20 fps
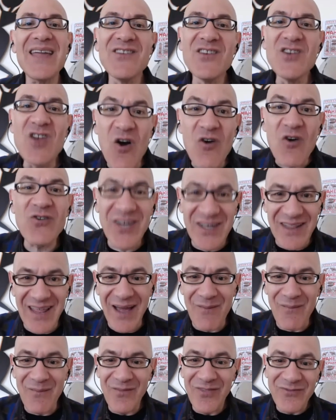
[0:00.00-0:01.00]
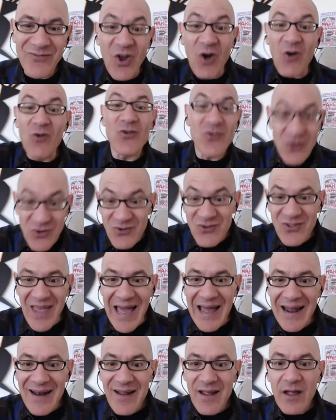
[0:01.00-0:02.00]
no to them. Don't do
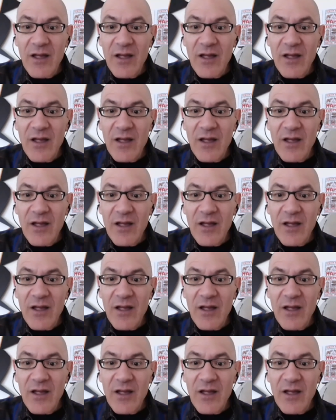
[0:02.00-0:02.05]
that.